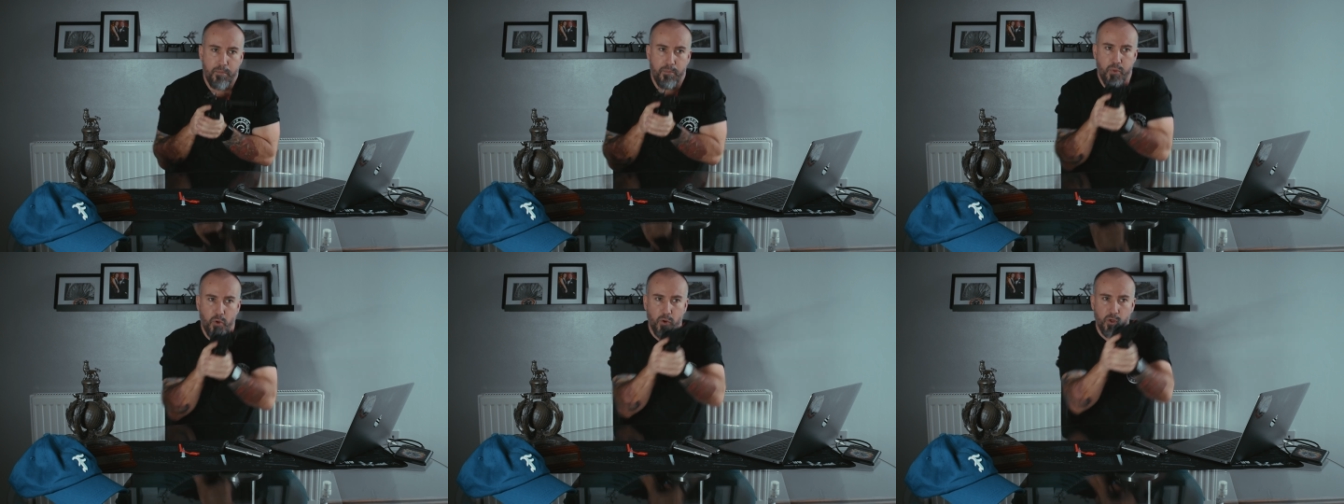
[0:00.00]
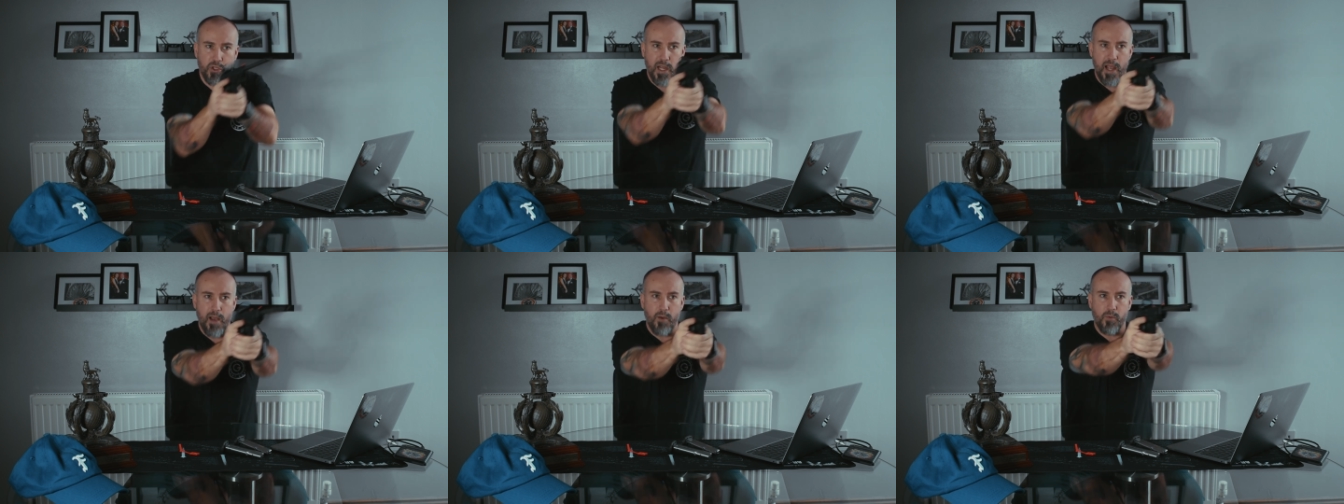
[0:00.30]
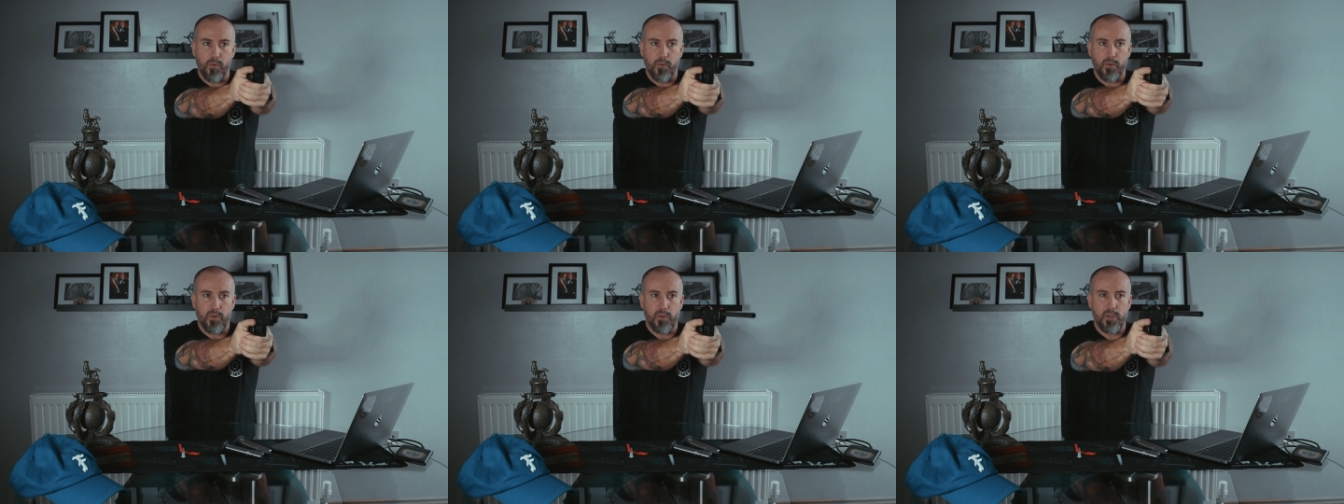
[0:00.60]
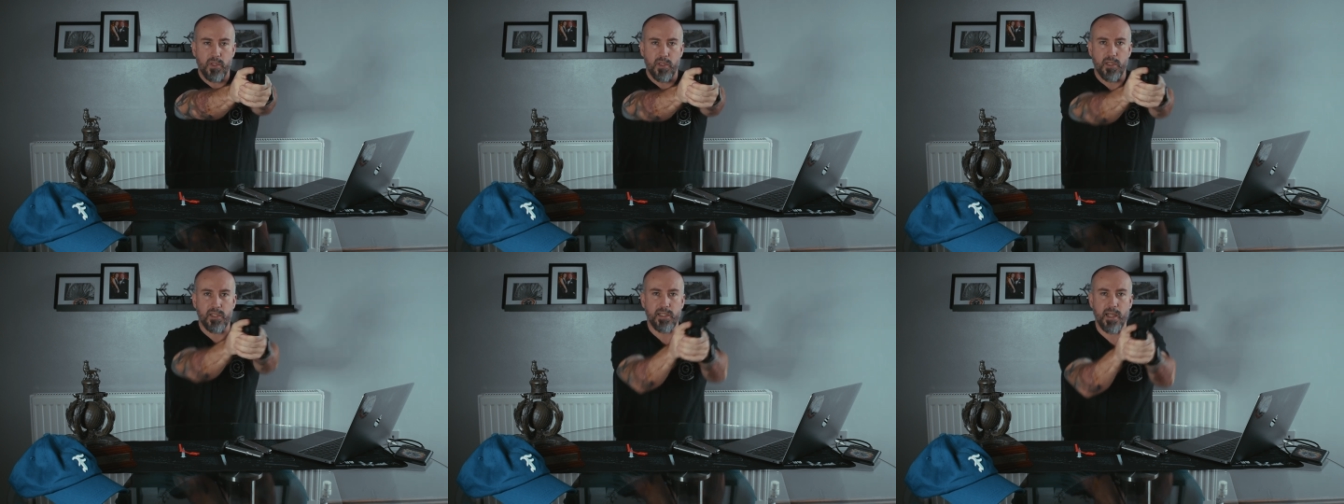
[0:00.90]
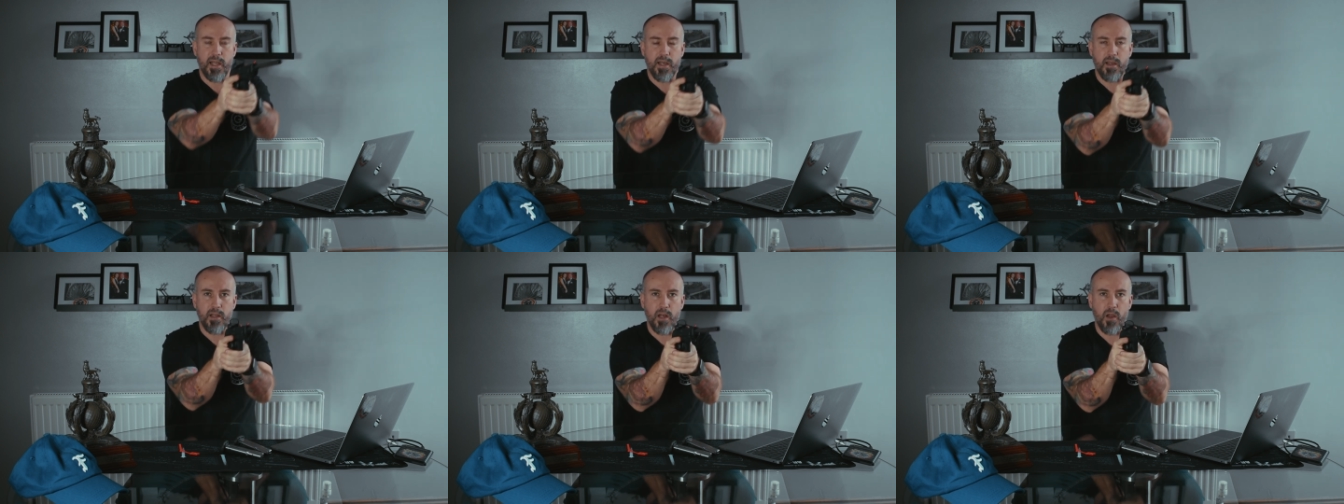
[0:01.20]
push out to the
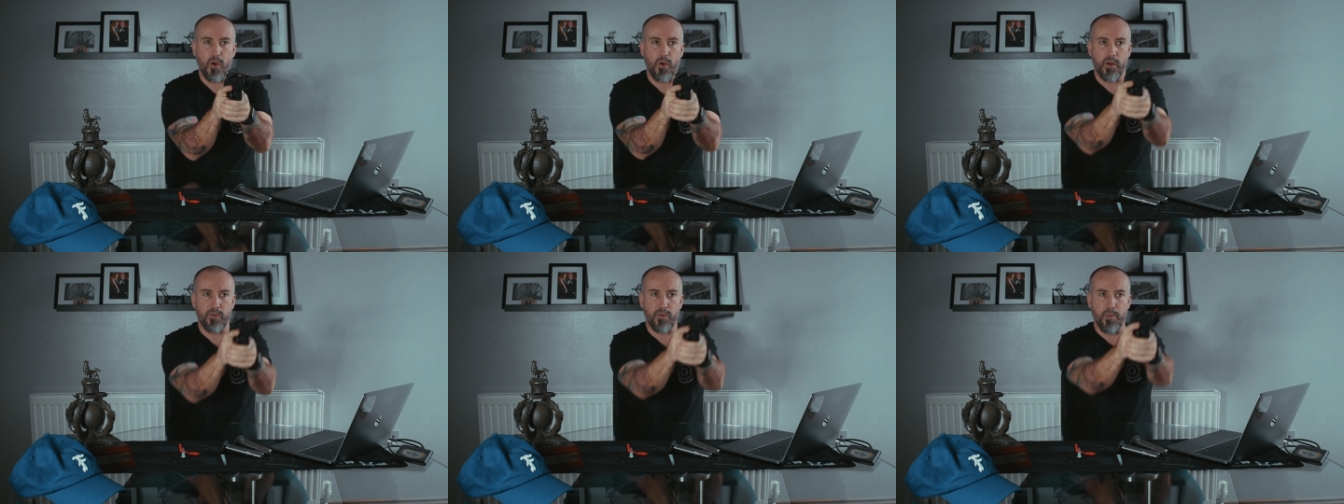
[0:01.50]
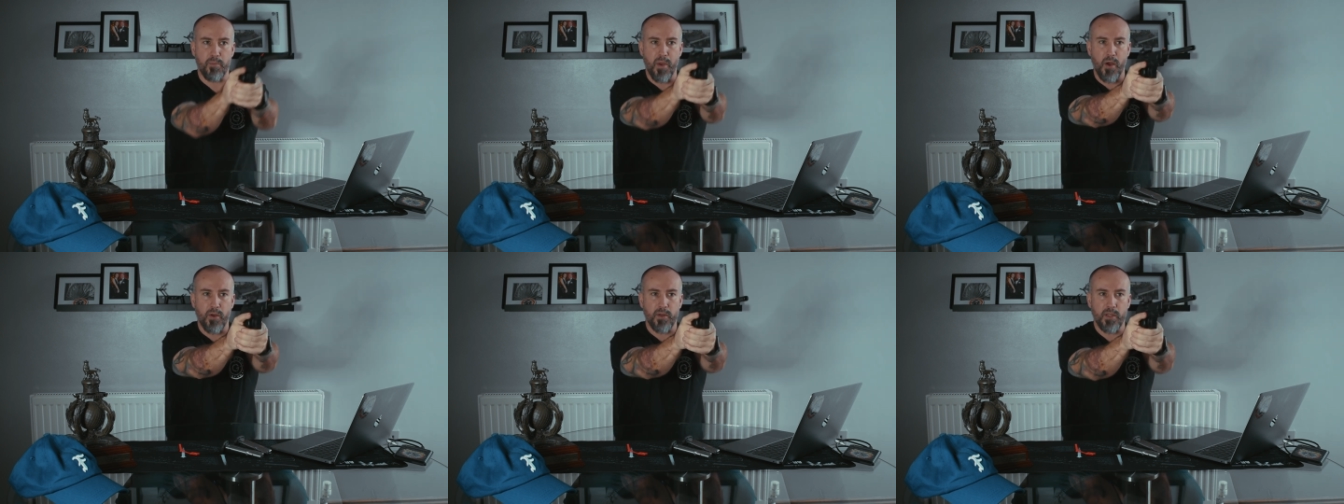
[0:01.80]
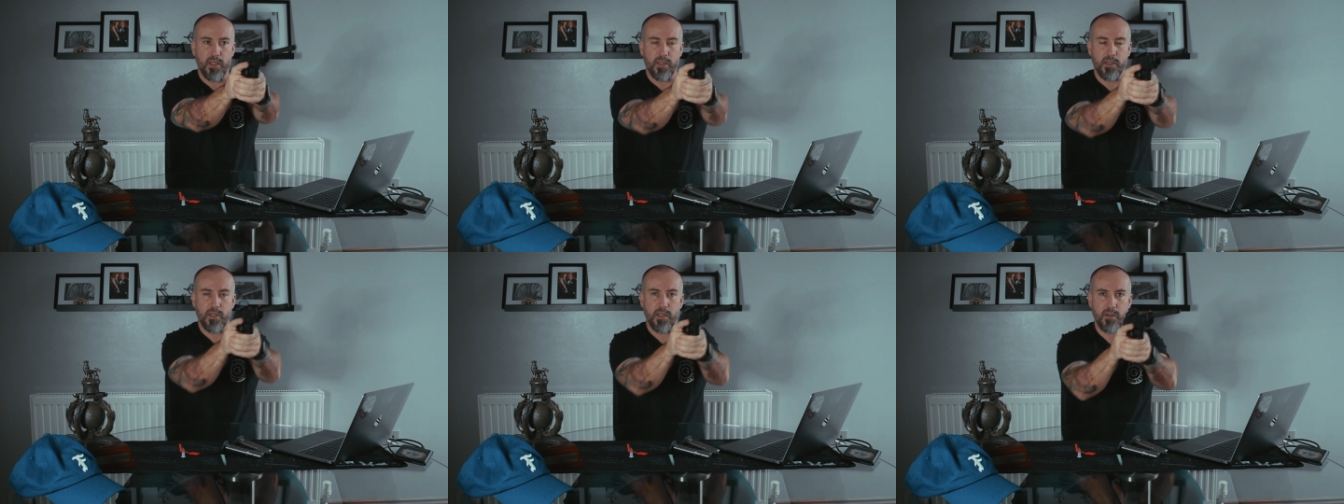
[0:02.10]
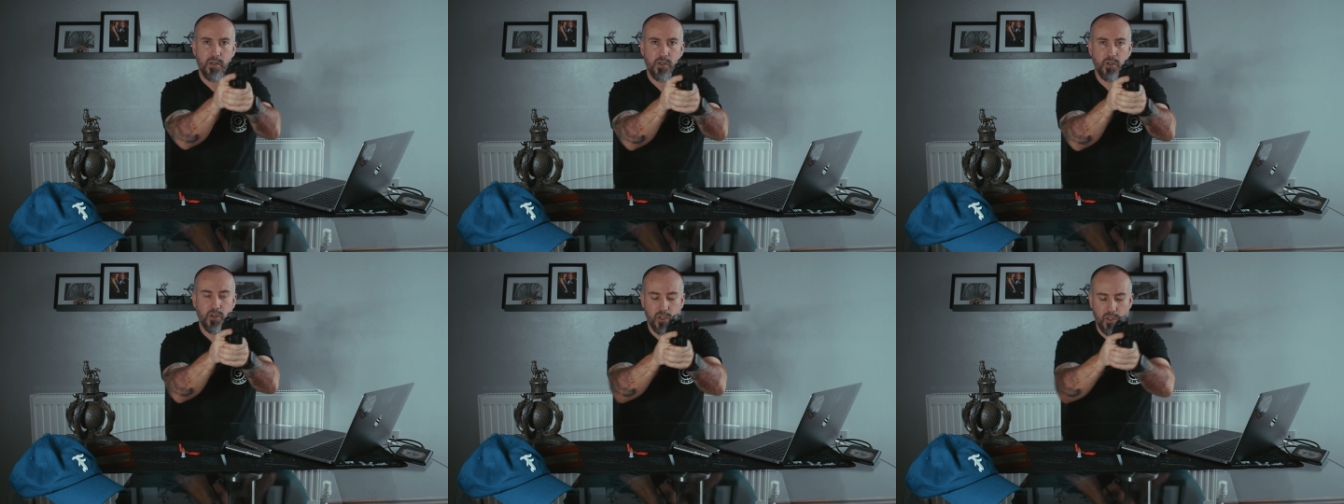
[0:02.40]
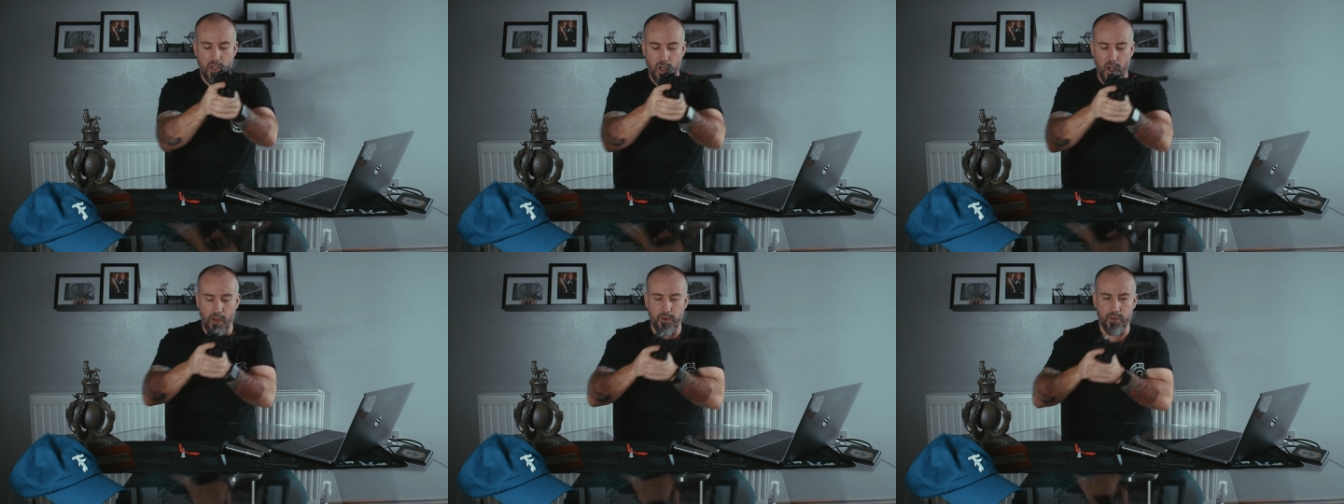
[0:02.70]
center line of the body, you just
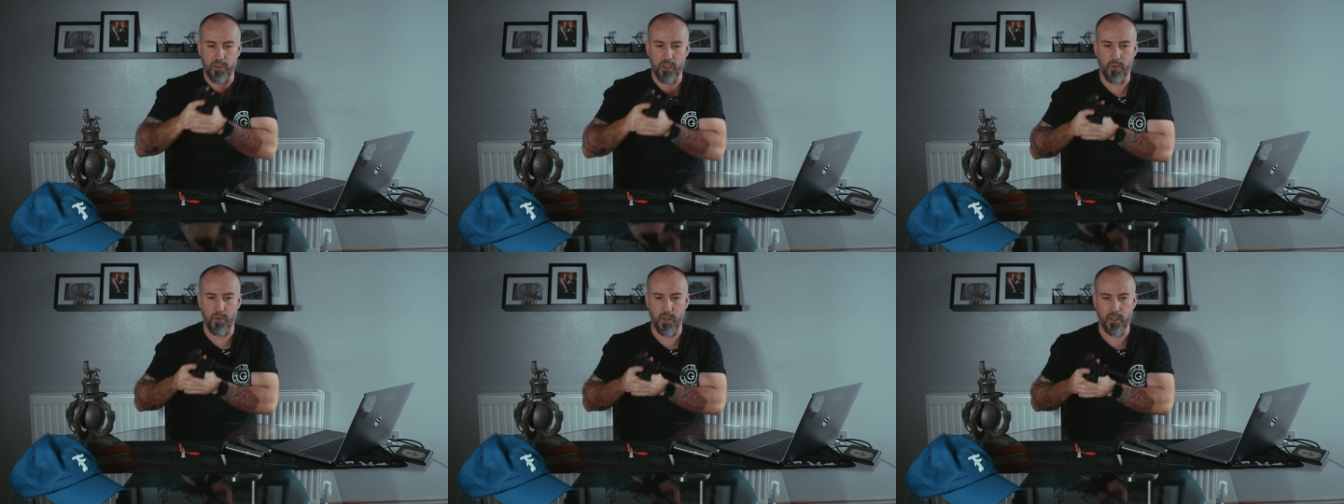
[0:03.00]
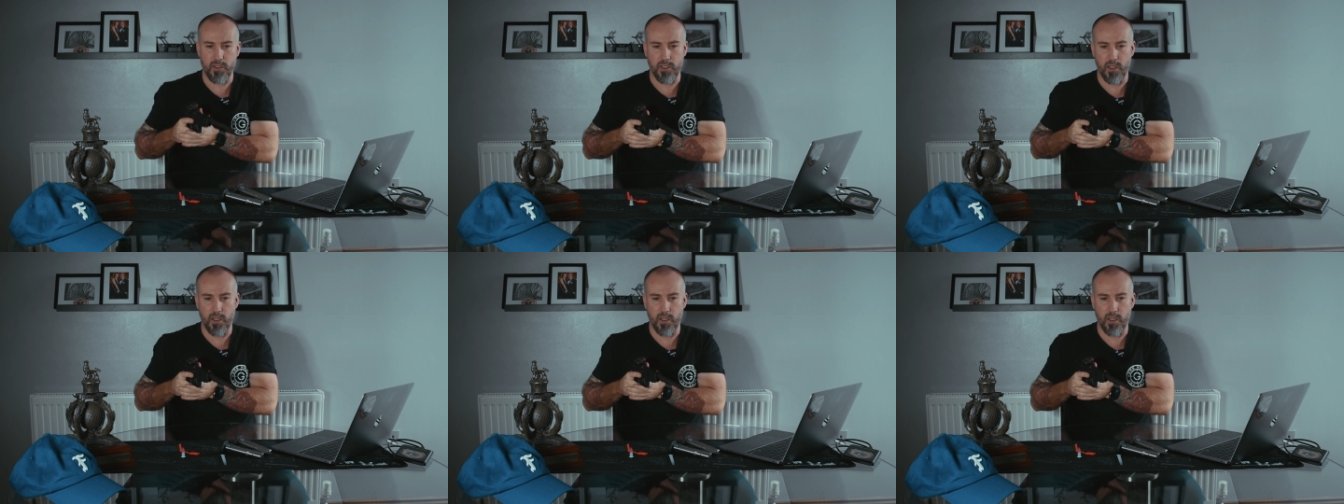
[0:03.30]
can't do it.